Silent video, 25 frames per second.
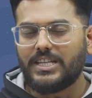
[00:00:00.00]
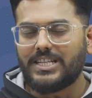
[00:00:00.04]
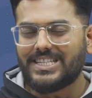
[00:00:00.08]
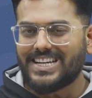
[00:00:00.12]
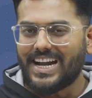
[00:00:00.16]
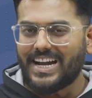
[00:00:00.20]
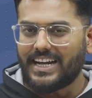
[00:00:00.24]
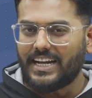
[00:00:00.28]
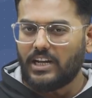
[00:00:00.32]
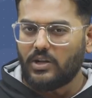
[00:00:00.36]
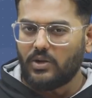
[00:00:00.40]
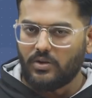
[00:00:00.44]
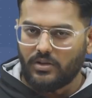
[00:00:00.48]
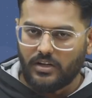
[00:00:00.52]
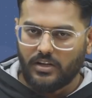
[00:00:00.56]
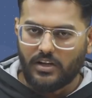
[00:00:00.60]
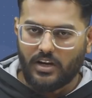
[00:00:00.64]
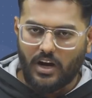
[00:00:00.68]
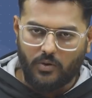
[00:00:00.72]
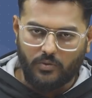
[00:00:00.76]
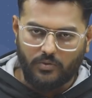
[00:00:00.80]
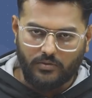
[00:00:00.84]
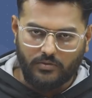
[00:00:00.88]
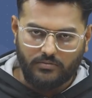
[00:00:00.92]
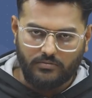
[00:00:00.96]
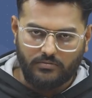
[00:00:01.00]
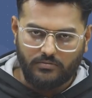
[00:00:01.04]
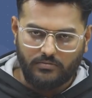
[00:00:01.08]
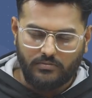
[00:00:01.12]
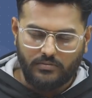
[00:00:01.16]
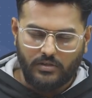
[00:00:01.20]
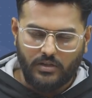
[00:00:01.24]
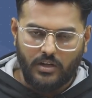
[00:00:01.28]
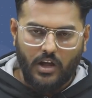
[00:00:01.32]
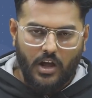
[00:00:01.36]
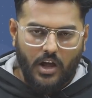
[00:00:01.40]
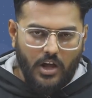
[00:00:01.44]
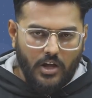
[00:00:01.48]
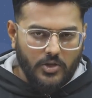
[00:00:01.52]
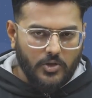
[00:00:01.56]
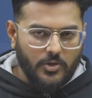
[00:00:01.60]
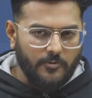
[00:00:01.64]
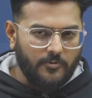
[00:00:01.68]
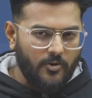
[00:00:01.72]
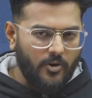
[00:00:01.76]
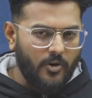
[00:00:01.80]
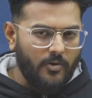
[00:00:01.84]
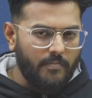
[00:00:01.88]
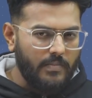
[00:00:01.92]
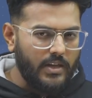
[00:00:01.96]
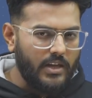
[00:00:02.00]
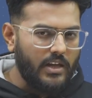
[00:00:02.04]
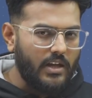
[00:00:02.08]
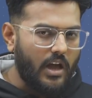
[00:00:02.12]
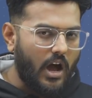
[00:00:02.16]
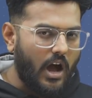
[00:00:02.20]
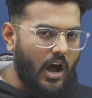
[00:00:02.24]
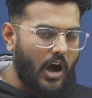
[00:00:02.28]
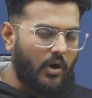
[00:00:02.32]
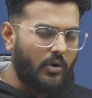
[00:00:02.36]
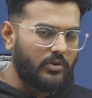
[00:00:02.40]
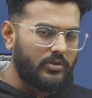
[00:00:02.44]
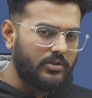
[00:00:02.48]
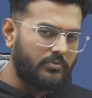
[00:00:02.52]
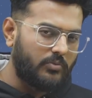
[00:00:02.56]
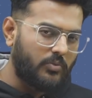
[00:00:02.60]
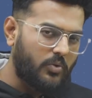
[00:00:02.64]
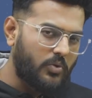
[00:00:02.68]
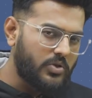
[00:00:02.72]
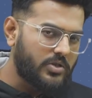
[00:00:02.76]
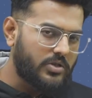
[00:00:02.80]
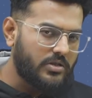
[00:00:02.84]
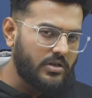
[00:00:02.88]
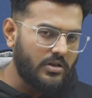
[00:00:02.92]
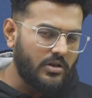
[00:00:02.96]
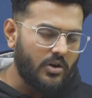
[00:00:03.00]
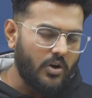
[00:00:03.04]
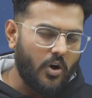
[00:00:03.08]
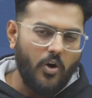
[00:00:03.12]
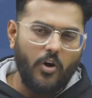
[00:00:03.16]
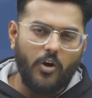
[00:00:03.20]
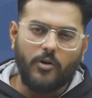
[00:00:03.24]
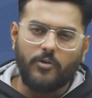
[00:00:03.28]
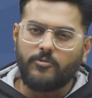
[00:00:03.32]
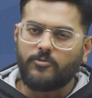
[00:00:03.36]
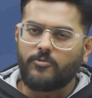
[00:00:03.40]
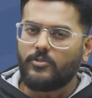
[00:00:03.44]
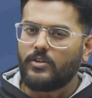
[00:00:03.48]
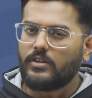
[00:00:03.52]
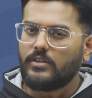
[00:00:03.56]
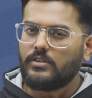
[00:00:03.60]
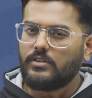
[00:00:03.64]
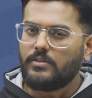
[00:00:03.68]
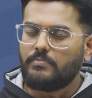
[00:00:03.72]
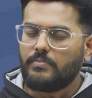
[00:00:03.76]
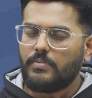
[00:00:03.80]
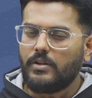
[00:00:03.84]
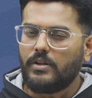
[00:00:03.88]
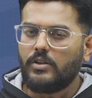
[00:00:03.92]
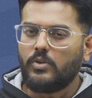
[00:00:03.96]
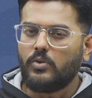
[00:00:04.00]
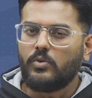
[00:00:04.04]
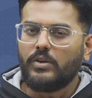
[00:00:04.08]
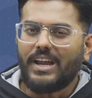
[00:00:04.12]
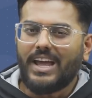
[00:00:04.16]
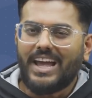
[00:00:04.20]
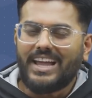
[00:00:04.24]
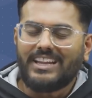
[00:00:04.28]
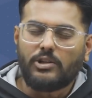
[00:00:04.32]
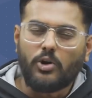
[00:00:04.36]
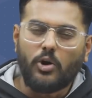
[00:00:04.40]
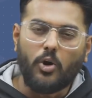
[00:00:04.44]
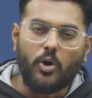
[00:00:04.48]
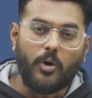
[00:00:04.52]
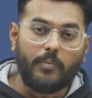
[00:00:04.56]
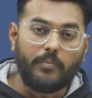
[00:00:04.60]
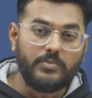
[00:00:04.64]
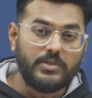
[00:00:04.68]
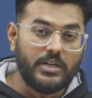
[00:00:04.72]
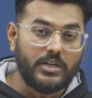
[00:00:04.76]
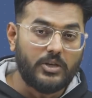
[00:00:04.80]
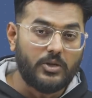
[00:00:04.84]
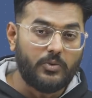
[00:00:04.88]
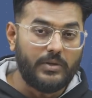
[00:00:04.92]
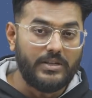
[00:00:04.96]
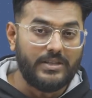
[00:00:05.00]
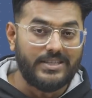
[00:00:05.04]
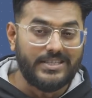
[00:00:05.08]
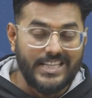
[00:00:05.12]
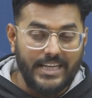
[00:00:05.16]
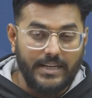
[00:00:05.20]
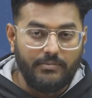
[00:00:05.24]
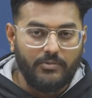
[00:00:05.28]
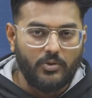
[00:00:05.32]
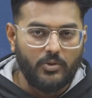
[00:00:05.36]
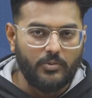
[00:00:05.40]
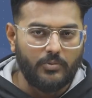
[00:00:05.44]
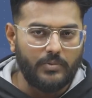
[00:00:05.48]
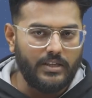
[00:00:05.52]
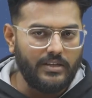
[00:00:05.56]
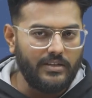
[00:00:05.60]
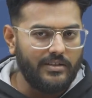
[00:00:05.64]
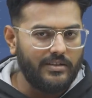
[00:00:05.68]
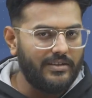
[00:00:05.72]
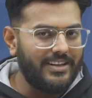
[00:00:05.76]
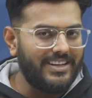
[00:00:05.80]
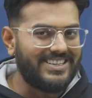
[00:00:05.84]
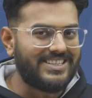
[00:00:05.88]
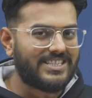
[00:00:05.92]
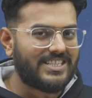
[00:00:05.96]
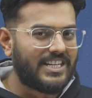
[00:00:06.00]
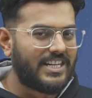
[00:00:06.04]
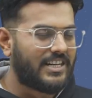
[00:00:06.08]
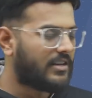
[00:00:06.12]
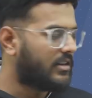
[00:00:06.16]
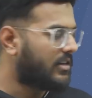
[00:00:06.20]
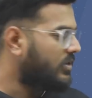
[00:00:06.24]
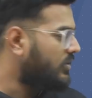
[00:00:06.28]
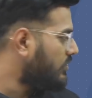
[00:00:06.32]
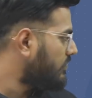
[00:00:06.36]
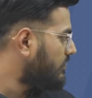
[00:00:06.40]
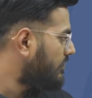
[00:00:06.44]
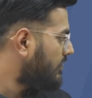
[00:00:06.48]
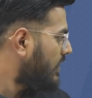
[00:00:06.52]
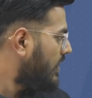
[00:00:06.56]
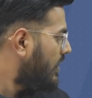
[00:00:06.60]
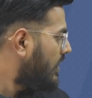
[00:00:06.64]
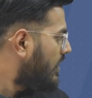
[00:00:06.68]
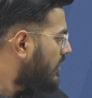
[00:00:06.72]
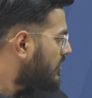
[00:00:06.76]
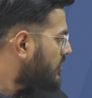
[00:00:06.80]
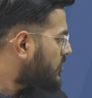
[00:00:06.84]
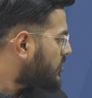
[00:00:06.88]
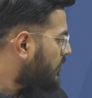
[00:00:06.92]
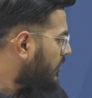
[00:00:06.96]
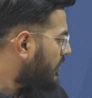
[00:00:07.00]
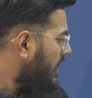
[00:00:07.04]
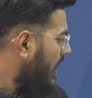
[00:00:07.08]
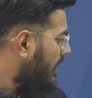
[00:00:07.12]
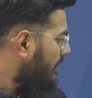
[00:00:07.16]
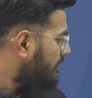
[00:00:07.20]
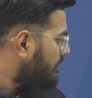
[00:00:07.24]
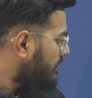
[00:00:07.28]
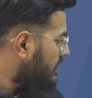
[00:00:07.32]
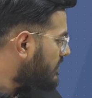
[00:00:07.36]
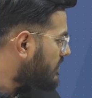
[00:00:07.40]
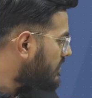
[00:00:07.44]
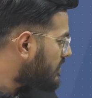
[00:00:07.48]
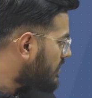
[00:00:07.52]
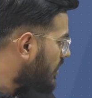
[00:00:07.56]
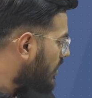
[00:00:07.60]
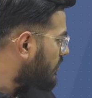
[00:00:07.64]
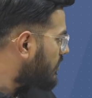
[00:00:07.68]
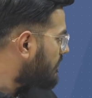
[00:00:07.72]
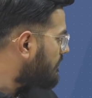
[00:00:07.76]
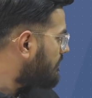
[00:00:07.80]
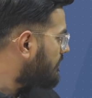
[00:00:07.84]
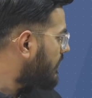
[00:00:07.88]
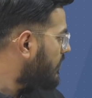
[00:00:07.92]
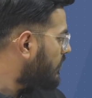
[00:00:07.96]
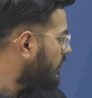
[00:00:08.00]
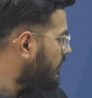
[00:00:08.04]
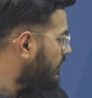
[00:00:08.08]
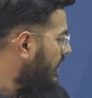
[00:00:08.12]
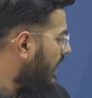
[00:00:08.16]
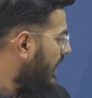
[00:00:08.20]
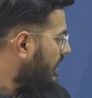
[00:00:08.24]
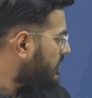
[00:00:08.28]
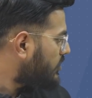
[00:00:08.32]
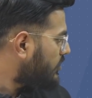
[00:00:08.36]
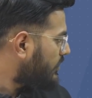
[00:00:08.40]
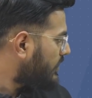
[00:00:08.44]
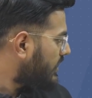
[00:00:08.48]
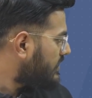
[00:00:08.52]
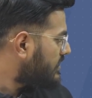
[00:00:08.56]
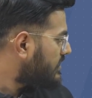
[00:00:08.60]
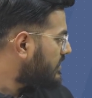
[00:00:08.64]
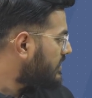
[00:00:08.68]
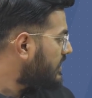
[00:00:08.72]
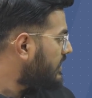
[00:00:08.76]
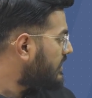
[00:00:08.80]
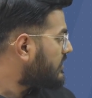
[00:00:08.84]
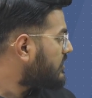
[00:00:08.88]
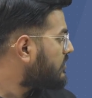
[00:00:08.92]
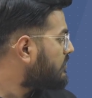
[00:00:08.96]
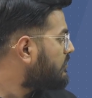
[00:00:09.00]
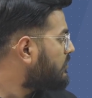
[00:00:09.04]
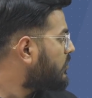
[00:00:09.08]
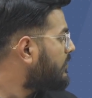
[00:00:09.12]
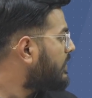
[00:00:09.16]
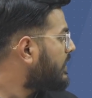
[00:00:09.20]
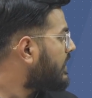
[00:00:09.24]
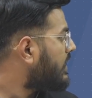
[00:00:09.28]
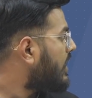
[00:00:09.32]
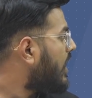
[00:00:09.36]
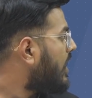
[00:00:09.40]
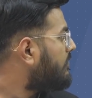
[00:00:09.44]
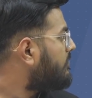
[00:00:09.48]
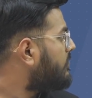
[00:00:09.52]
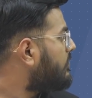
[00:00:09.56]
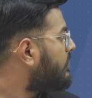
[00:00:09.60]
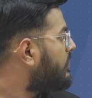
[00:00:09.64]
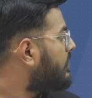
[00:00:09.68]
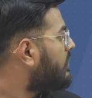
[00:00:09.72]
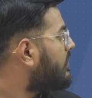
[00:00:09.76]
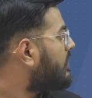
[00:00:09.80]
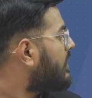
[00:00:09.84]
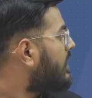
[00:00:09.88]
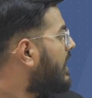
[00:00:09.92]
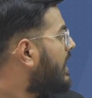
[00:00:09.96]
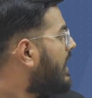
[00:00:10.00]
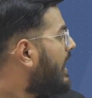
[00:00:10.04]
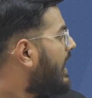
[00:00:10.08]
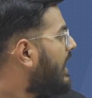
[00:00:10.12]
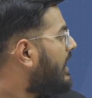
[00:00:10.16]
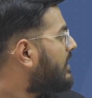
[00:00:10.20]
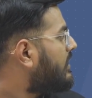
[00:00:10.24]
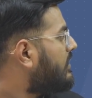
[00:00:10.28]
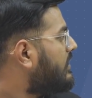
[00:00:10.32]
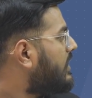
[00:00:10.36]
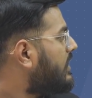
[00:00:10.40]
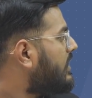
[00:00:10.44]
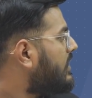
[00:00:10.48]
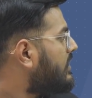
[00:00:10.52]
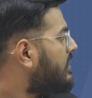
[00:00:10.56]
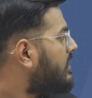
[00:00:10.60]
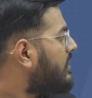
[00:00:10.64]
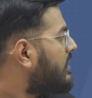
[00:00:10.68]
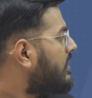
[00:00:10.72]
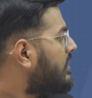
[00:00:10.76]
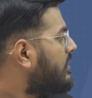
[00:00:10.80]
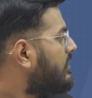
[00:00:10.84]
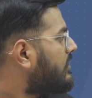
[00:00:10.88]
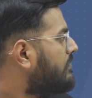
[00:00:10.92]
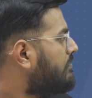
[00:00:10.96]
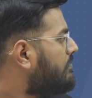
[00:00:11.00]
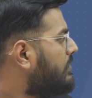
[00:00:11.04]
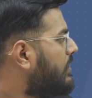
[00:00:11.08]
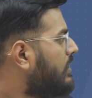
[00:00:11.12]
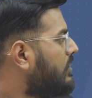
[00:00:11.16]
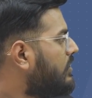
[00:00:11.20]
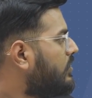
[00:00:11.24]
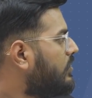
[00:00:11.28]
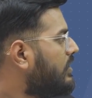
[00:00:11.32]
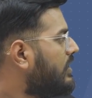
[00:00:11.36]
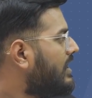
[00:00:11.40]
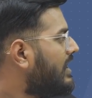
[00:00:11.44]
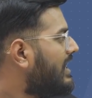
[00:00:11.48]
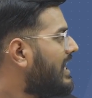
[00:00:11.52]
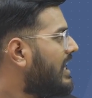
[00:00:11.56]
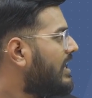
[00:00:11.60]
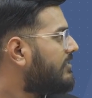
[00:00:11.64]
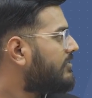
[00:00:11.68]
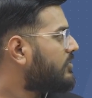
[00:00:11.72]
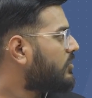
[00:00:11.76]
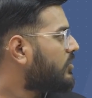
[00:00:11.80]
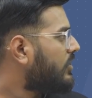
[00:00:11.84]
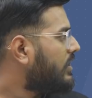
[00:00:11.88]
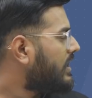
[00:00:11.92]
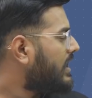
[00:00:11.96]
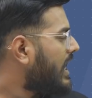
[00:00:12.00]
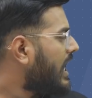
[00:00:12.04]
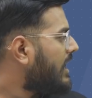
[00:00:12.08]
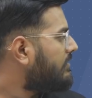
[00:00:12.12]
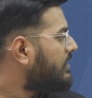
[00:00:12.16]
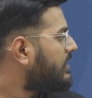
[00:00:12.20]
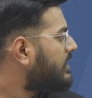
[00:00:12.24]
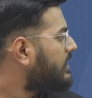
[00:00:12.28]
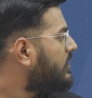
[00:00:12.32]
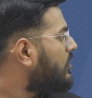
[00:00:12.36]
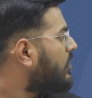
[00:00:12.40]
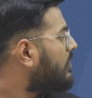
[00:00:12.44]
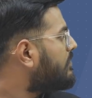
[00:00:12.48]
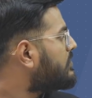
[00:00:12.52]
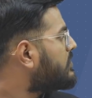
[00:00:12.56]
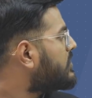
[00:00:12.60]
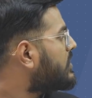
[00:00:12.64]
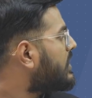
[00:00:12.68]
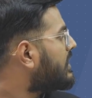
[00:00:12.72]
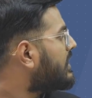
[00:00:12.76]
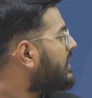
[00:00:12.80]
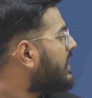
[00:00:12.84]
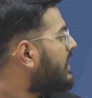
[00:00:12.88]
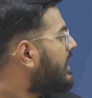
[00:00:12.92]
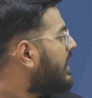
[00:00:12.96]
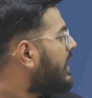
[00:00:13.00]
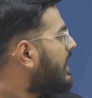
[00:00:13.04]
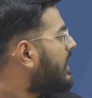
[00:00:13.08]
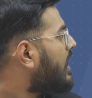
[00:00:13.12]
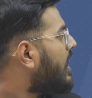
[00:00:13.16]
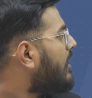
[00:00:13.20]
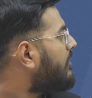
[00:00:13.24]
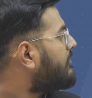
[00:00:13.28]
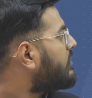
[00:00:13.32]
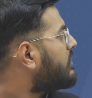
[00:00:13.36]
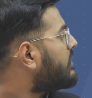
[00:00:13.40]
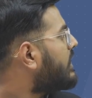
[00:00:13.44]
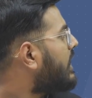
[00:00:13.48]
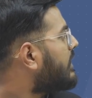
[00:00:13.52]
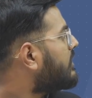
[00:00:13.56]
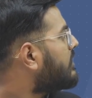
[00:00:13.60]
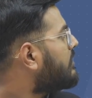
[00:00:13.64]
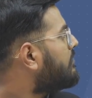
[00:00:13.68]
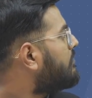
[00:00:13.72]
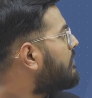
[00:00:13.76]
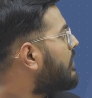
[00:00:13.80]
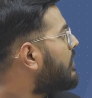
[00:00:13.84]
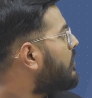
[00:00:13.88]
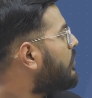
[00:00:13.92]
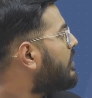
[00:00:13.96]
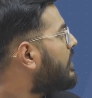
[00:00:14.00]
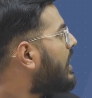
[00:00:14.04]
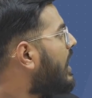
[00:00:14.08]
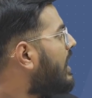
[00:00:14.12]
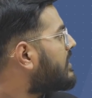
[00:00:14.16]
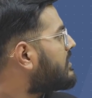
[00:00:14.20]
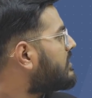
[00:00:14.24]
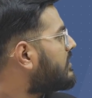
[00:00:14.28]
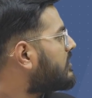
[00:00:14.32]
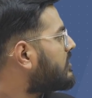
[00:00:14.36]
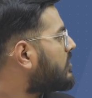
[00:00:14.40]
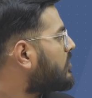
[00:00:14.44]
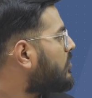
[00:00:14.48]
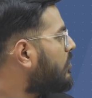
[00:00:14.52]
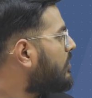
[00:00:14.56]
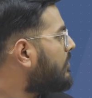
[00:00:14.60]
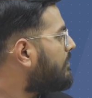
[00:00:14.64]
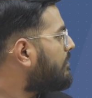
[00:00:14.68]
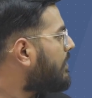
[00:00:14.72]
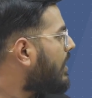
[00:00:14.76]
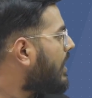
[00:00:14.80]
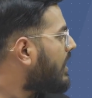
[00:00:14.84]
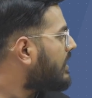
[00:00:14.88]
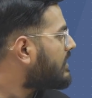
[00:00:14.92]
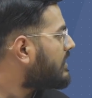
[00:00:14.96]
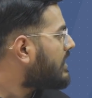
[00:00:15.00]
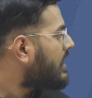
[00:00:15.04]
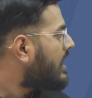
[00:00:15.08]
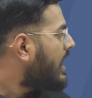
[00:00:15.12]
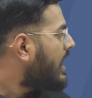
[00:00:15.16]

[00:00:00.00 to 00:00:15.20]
standing on ground. So for me, how the motion of the balloon and the object will seem to be, let's take a look. So what happens? Now the balloon, as you can see, it's moving upward, and there the balloon left contact with the object, and after that the balloon has its own path